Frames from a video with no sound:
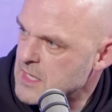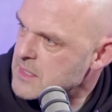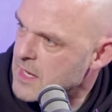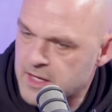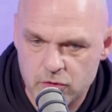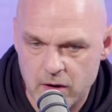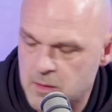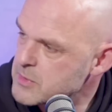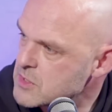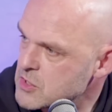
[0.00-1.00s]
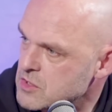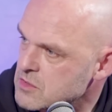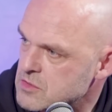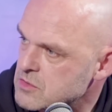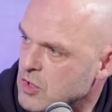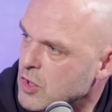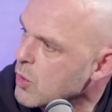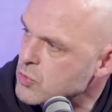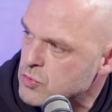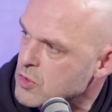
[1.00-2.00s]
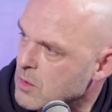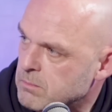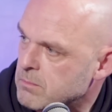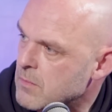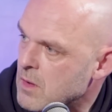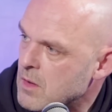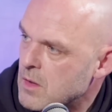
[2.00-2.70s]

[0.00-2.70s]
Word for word: he's getting in great The last couple of games, The goals will come. a bit.